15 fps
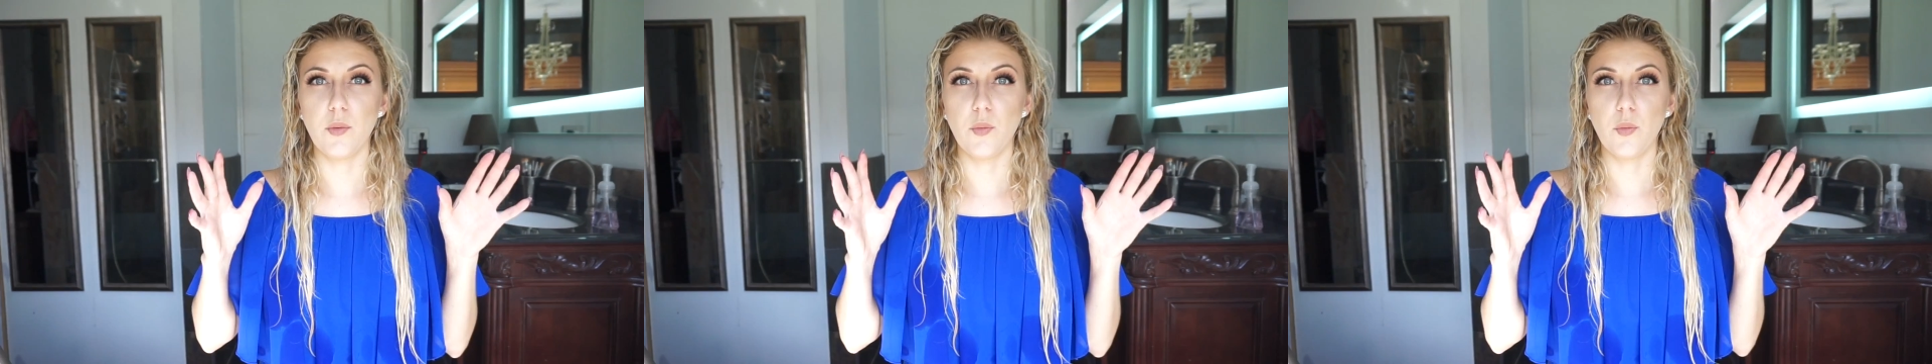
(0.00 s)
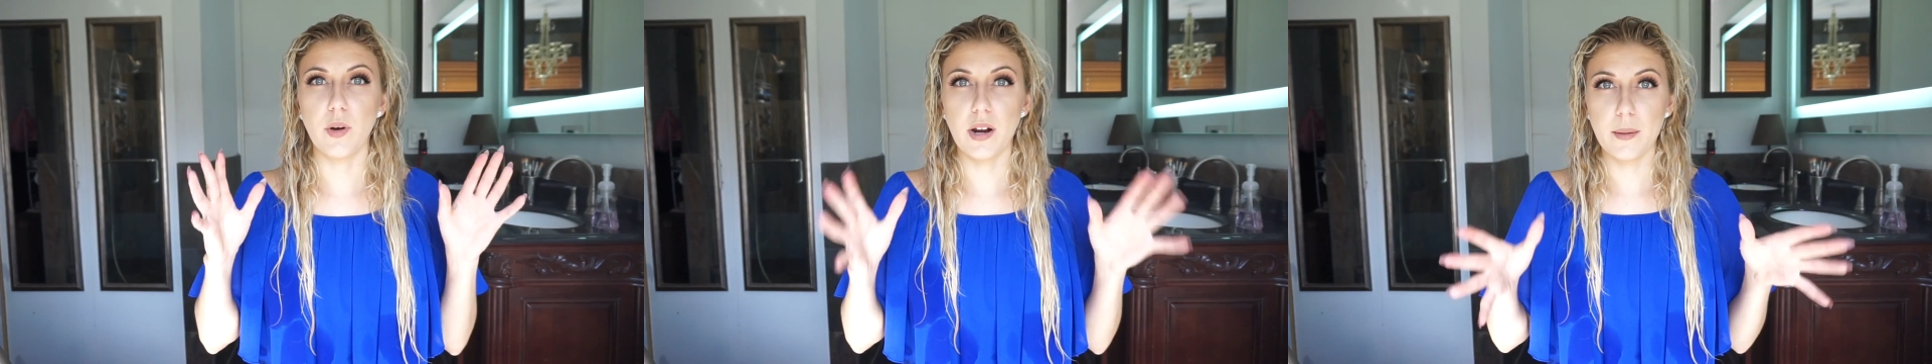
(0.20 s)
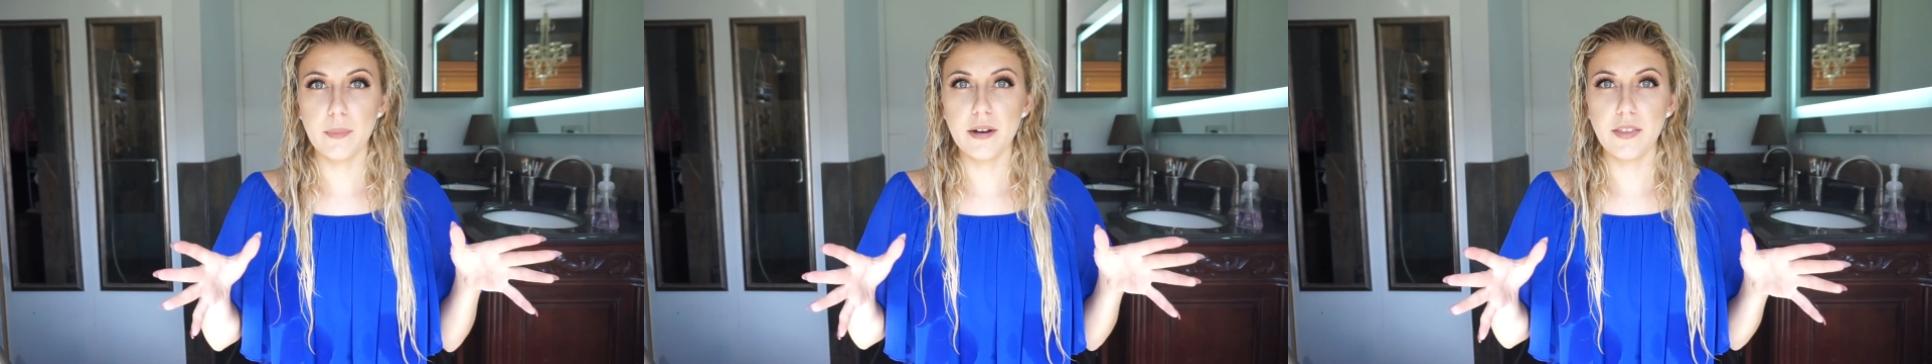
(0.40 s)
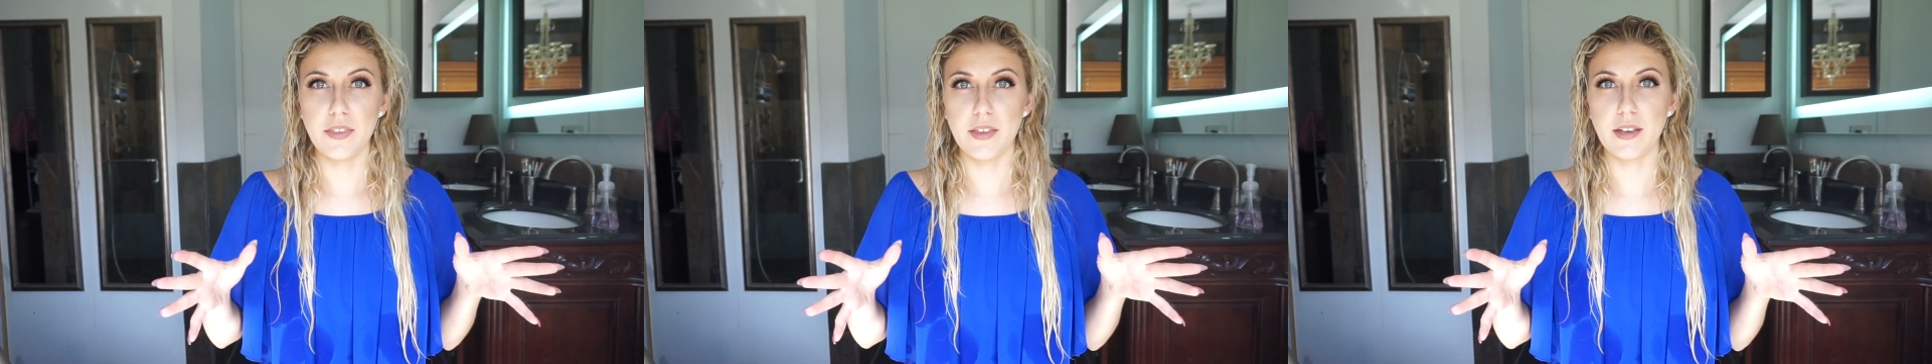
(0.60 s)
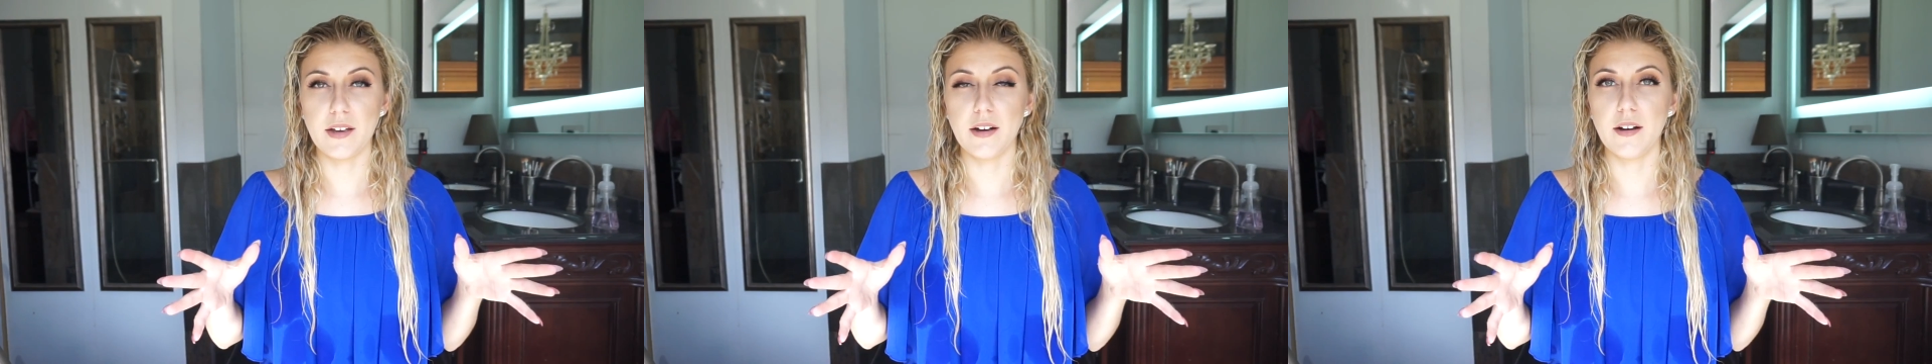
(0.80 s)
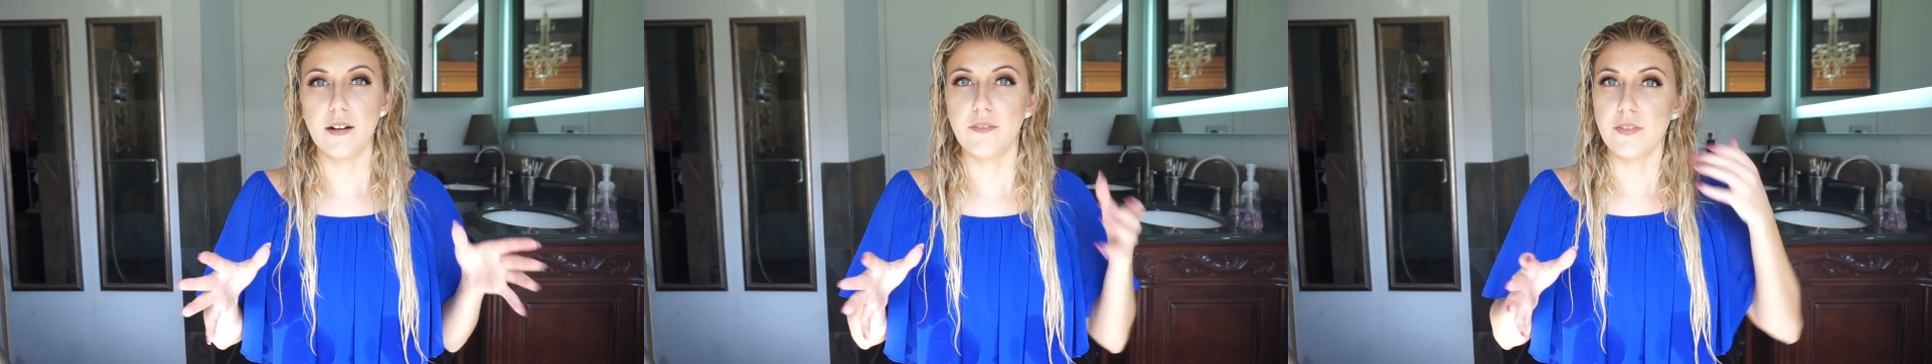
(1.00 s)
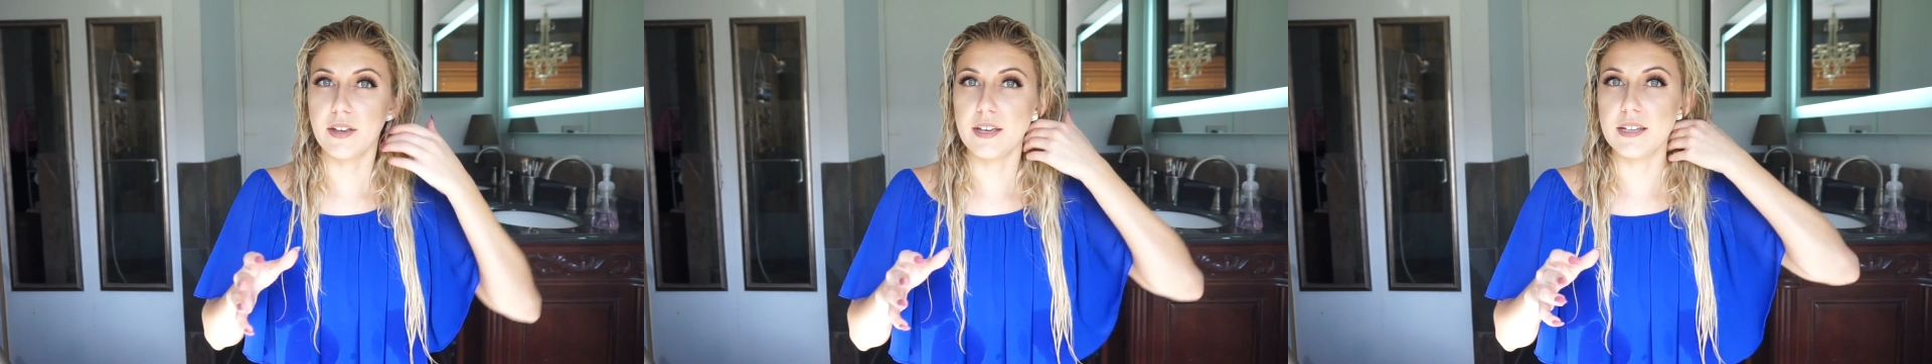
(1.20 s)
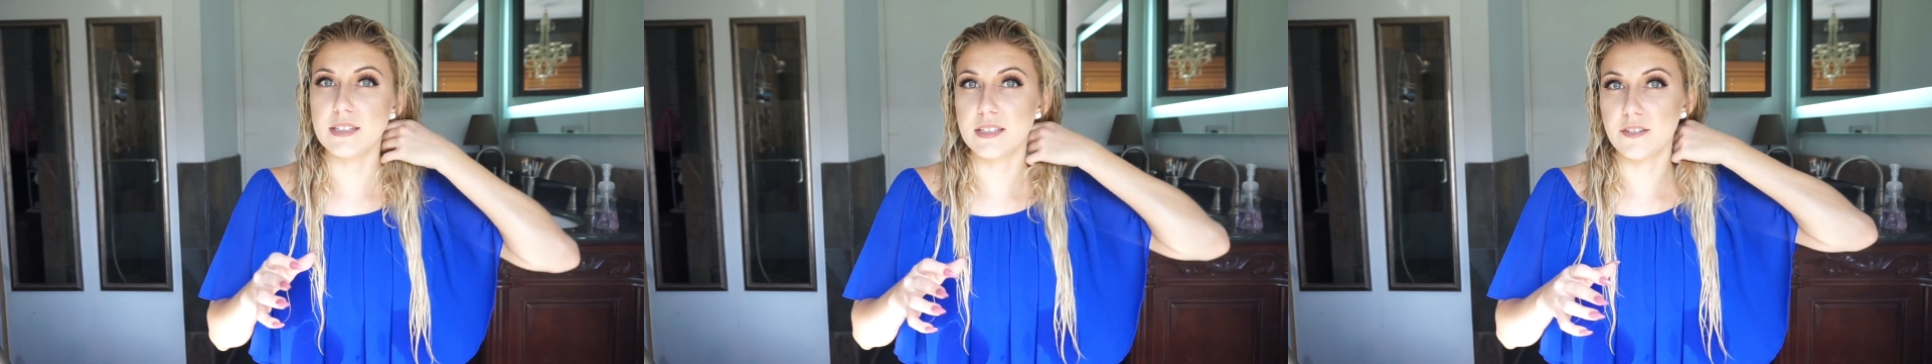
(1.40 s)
What I'm gonna think of is